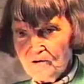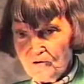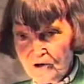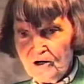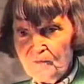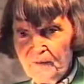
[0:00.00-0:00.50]
You
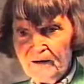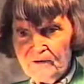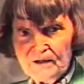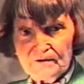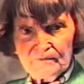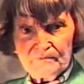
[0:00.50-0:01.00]
hear about
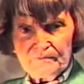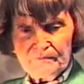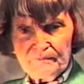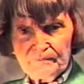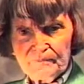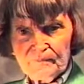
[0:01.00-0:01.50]
it?
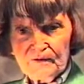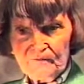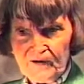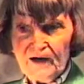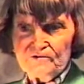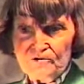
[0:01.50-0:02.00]

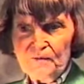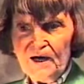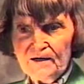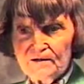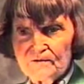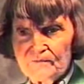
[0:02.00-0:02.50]

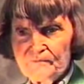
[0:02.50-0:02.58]
Factory-made.